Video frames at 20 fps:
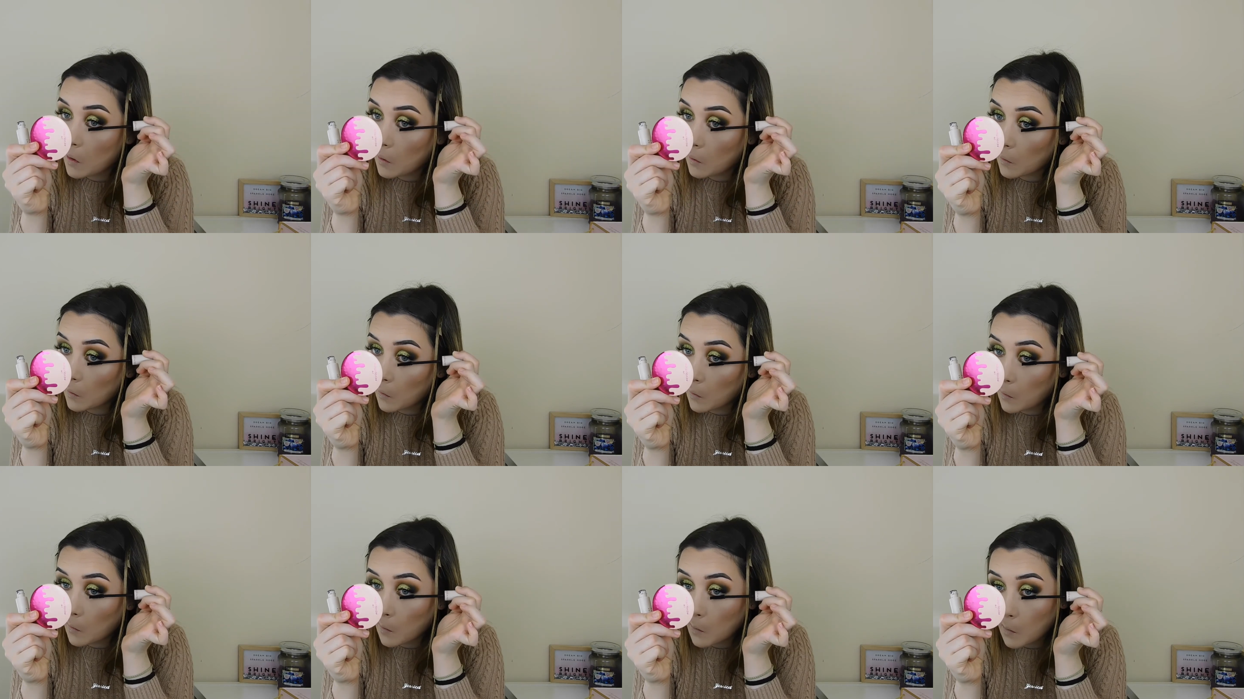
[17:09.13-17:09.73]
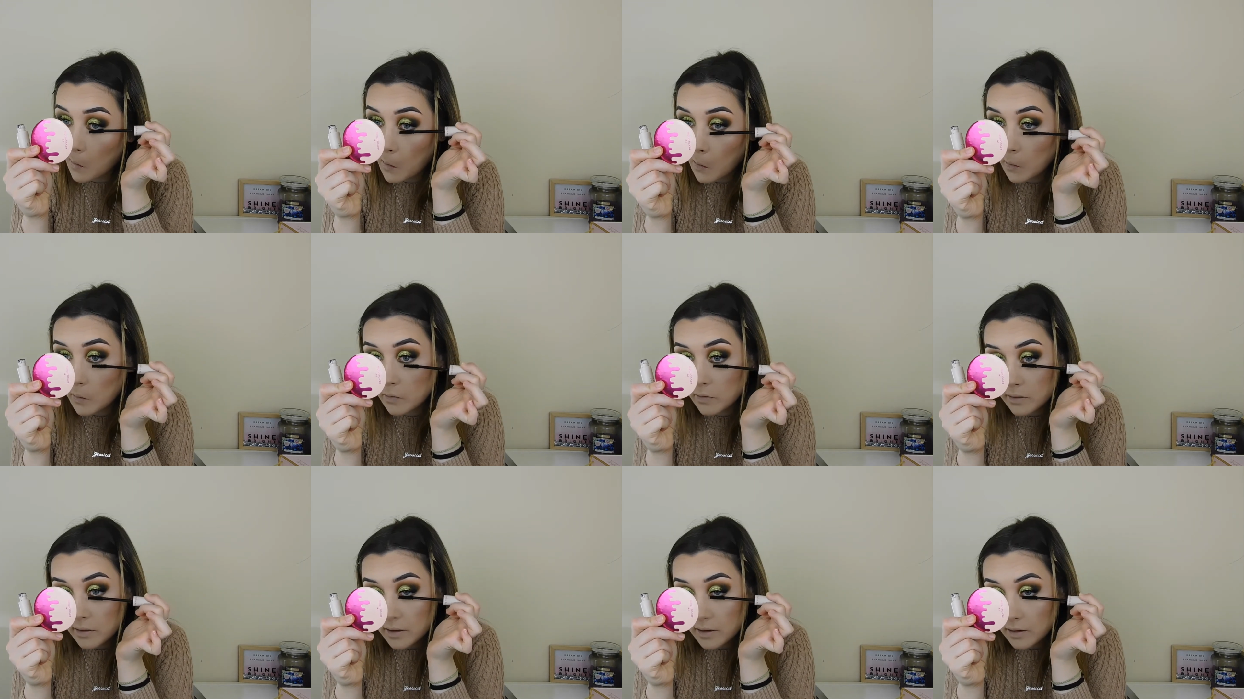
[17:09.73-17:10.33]
coat
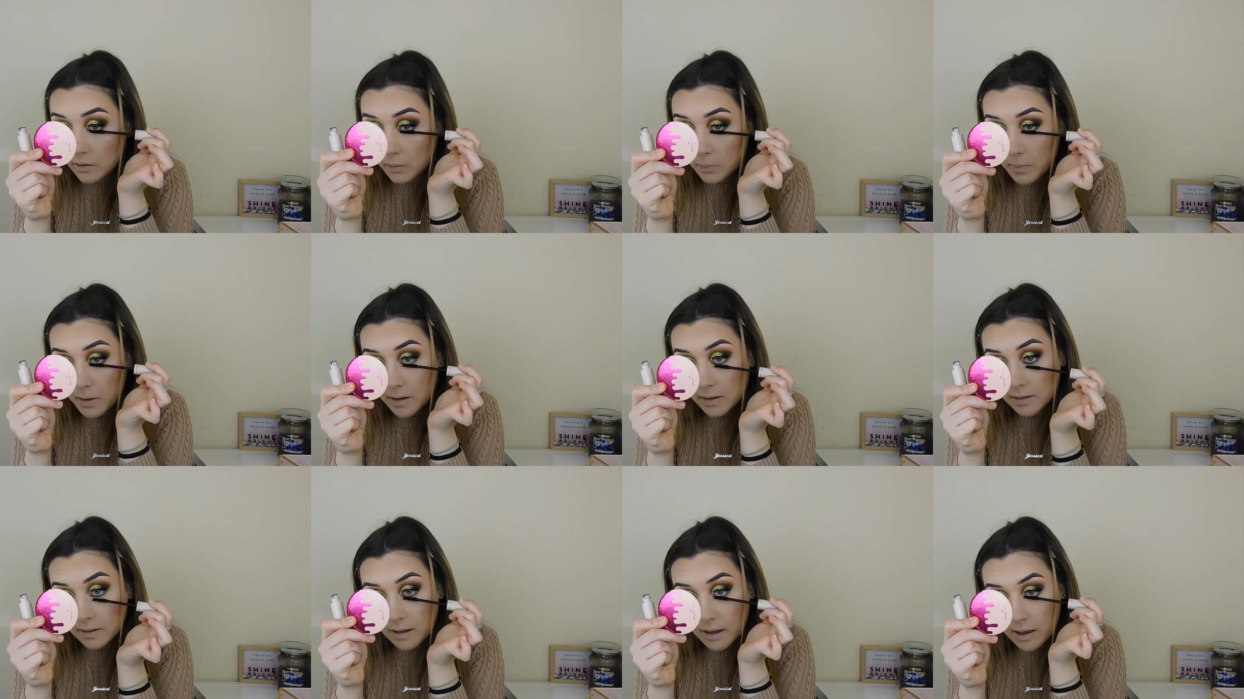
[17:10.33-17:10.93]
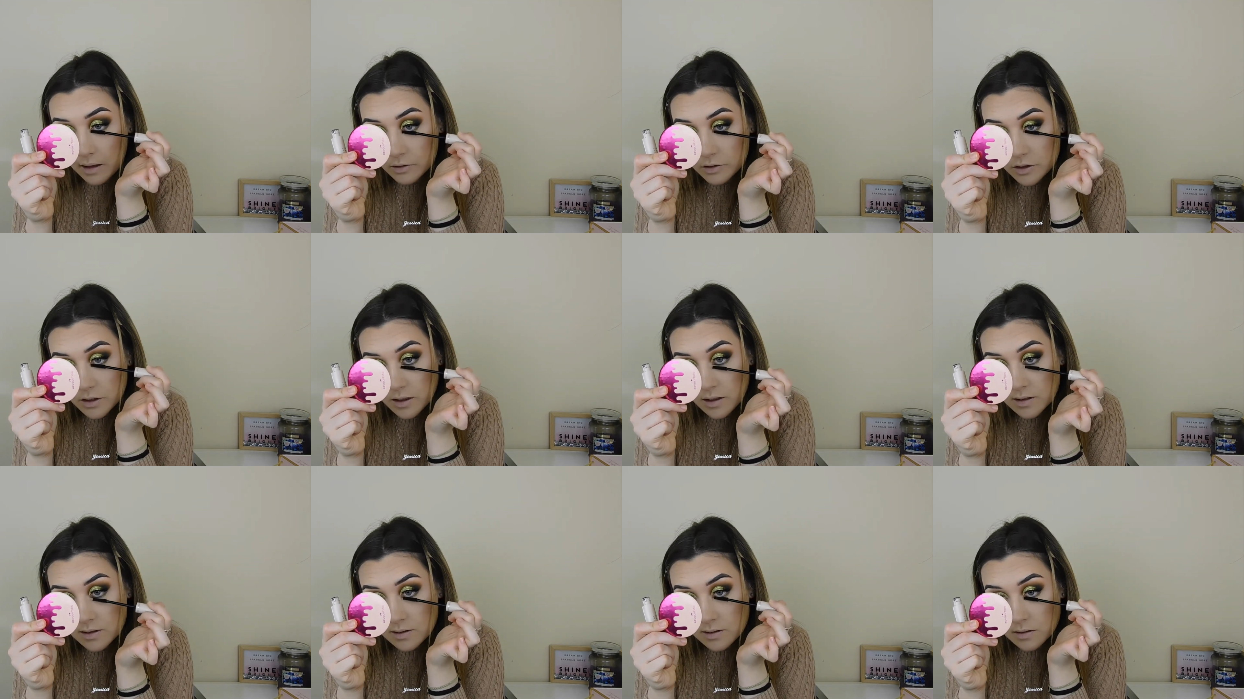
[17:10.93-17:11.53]
underneath my
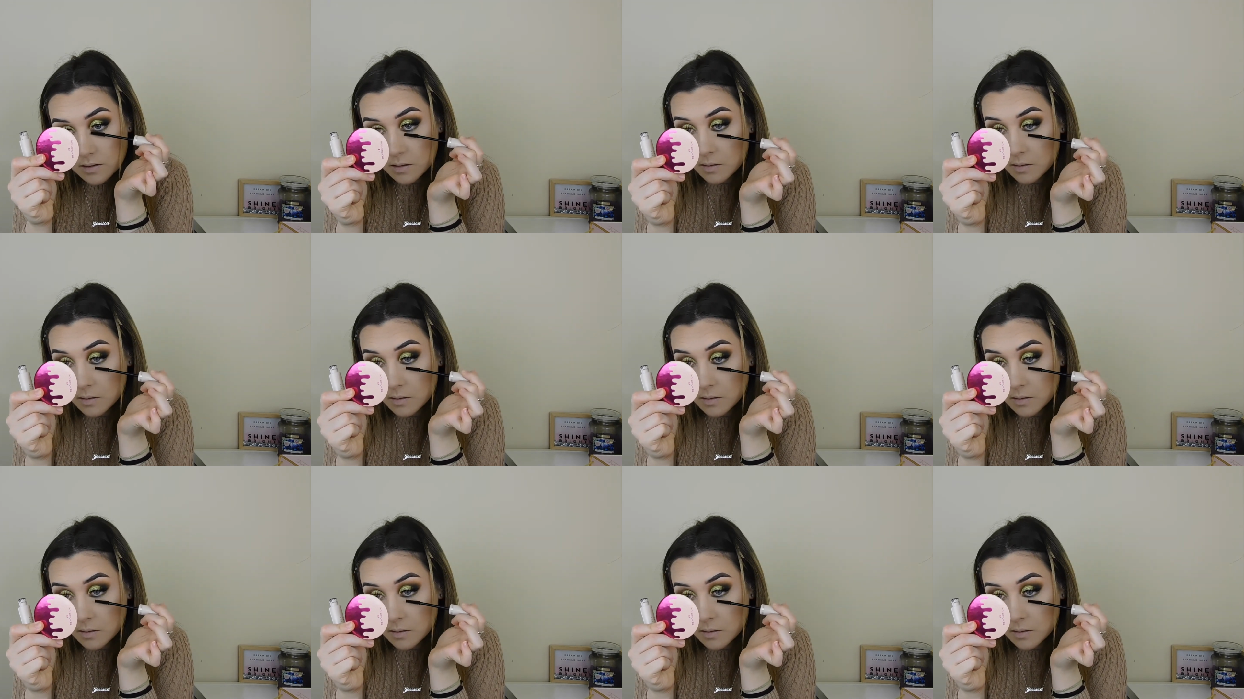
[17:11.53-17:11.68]
lashes.